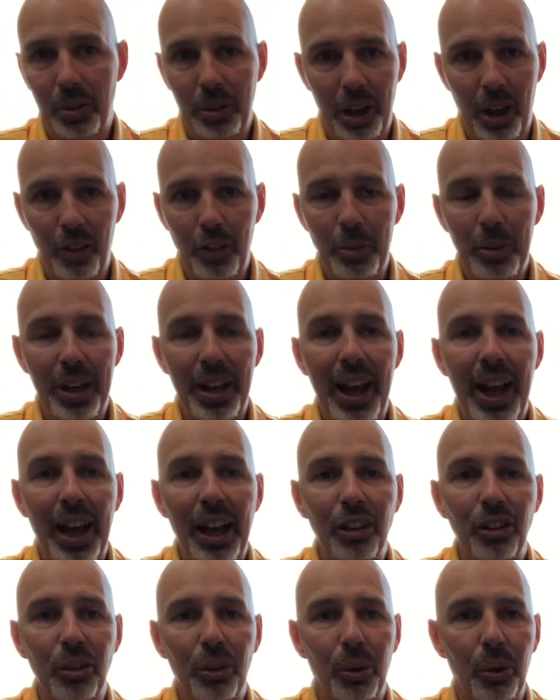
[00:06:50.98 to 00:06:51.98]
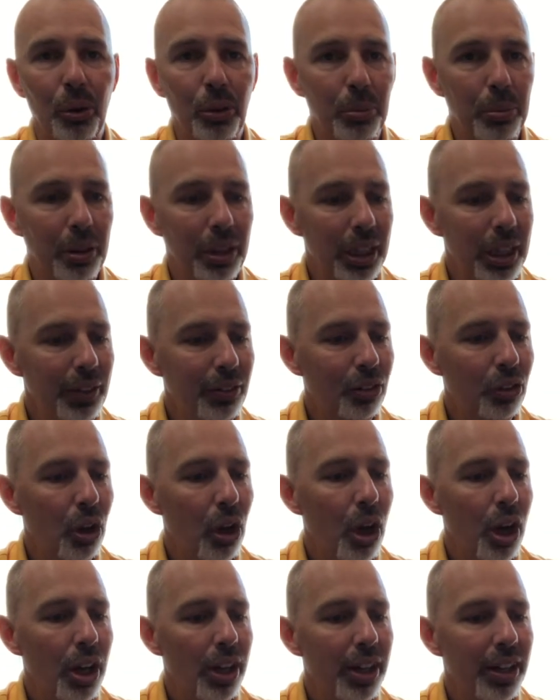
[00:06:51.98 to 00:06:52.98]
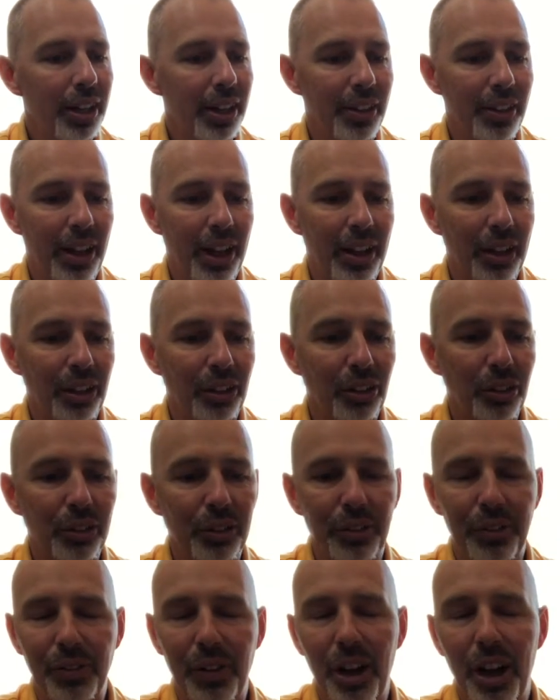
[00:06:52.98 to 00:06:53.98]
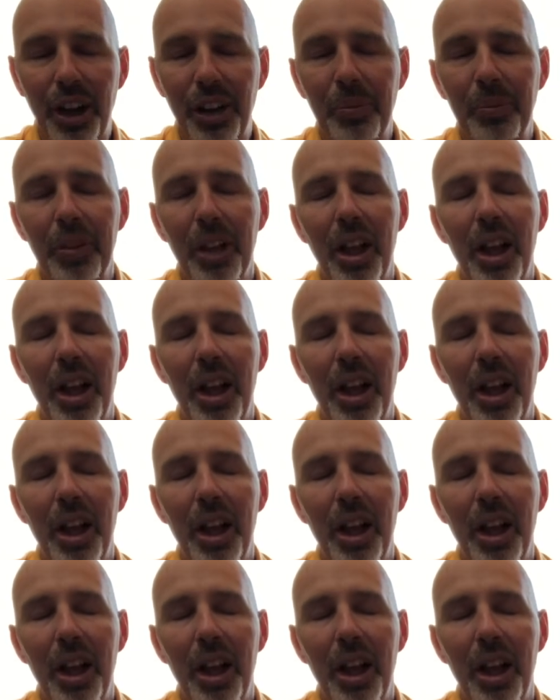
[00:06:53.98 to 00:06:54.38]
Everybody has their own beliefs on it, and that is fine.